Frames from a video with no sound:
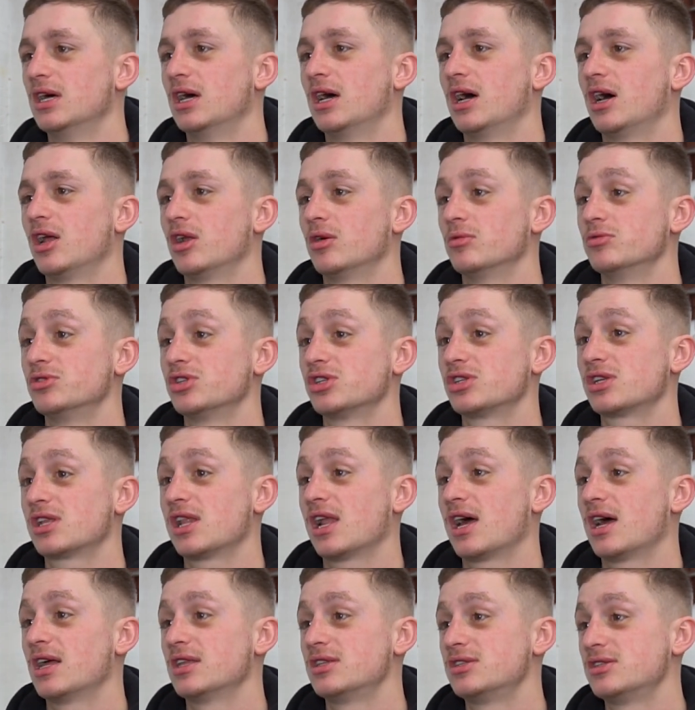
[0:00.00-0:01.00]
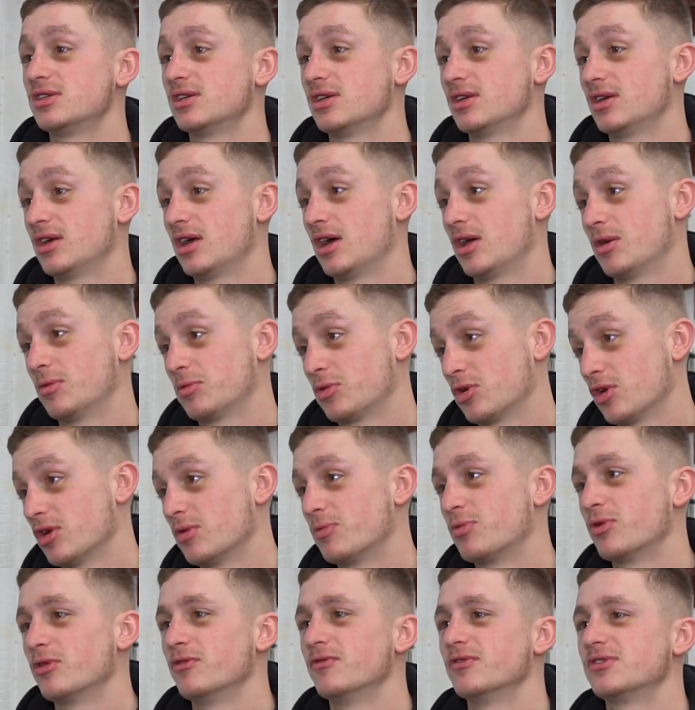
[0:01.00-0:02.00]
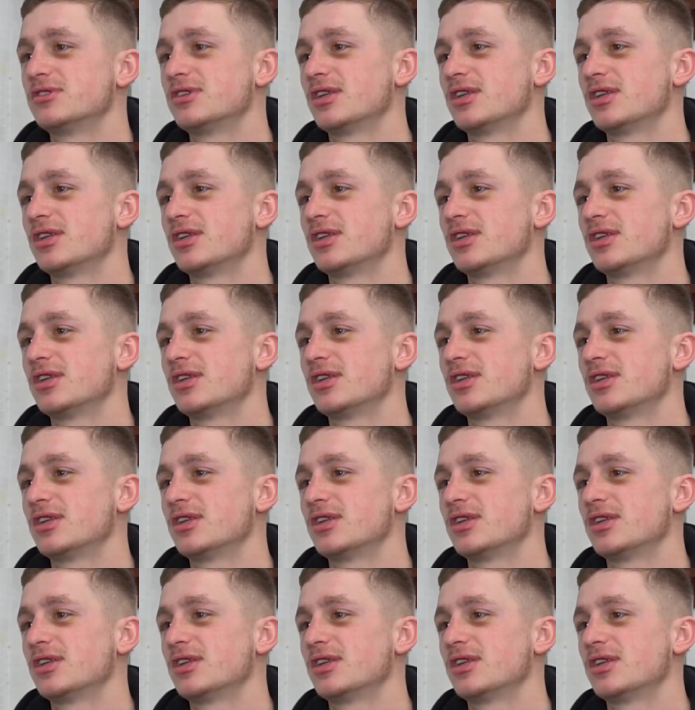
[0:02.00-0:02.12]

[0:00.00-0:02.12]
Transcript: and I'm just glad, and I'm going to prove it